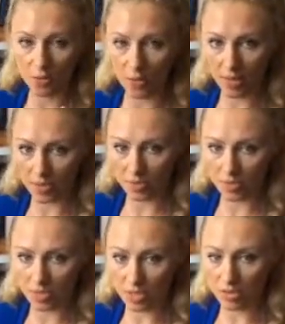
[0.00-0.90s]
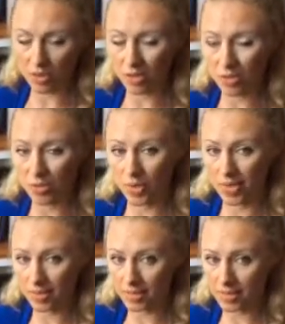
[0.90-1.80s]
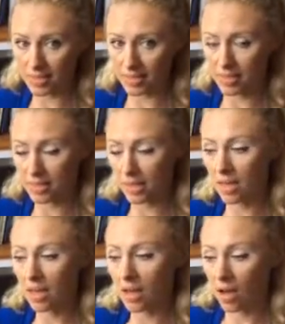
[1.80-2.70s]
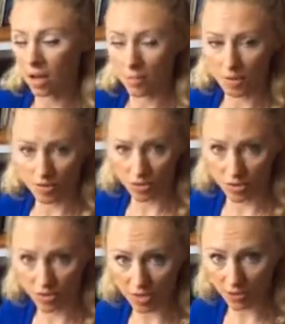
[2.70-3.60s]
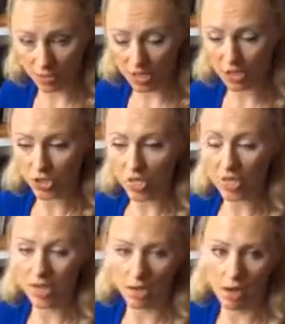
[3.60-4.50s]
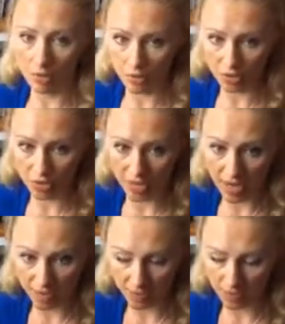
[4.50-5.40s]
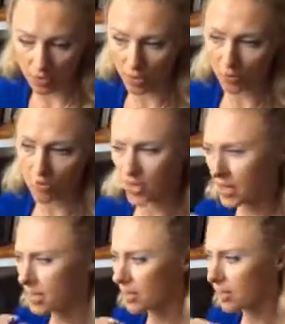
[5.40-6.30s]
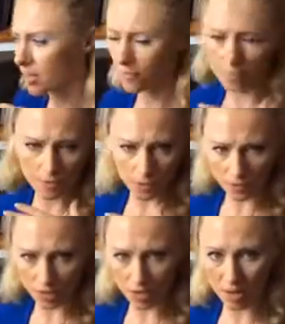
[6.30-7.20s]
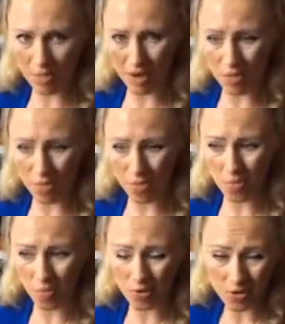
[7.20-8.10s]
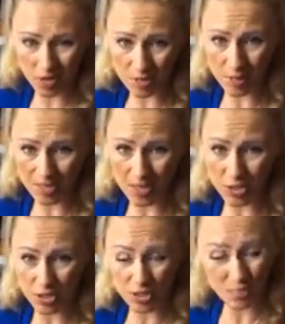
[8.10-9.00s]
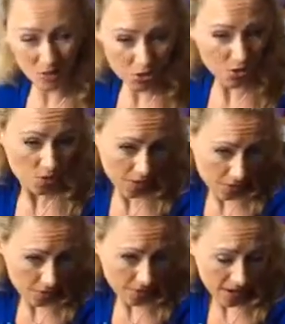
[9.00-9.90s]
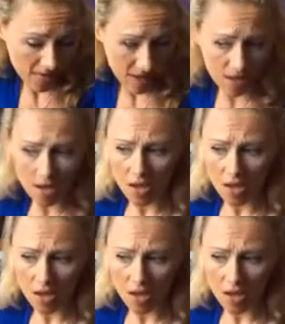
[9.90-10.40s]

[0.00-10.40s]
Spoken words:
you create the procedure and create consistency amongst yourself teaching it and other staff. So if there's any confusion about what your expectation is, make sure you clarify that